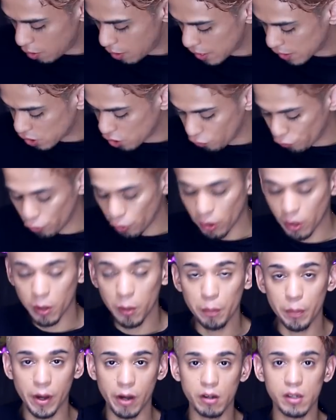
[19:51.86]
All right, so for
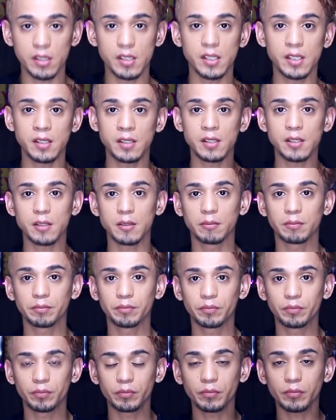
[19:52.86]
comparisons,
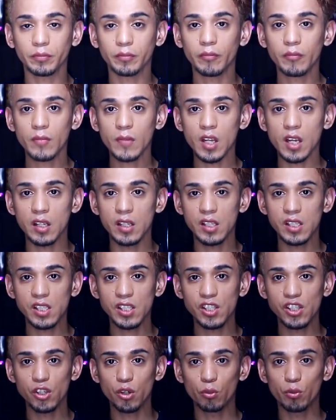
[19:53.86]
this
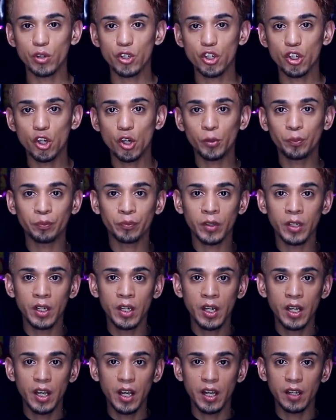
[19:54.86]
is the original
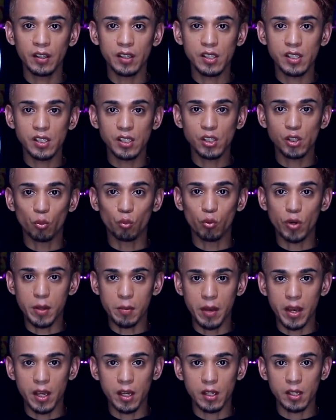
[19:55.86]
and this is the
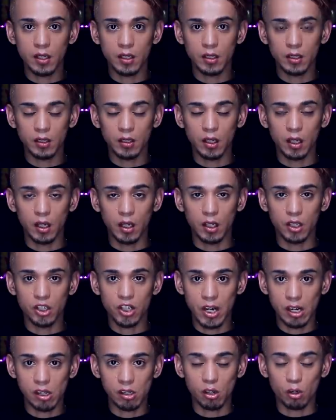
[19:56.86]
remake. The
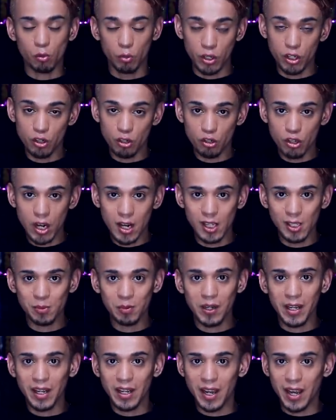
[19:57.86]
child, original Child's
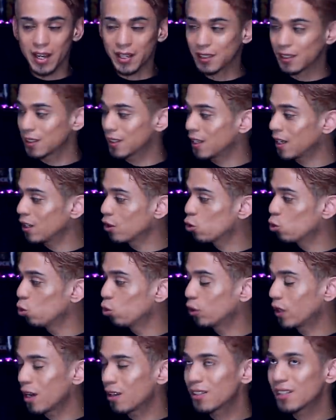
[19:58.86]
Play and the
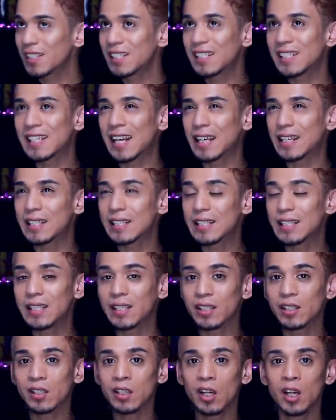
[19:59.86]

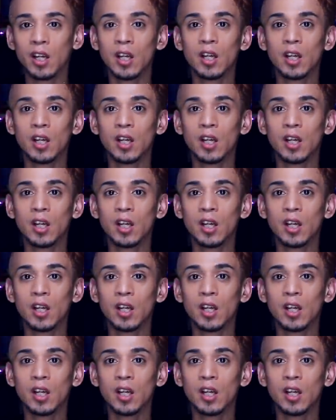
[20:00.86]
2019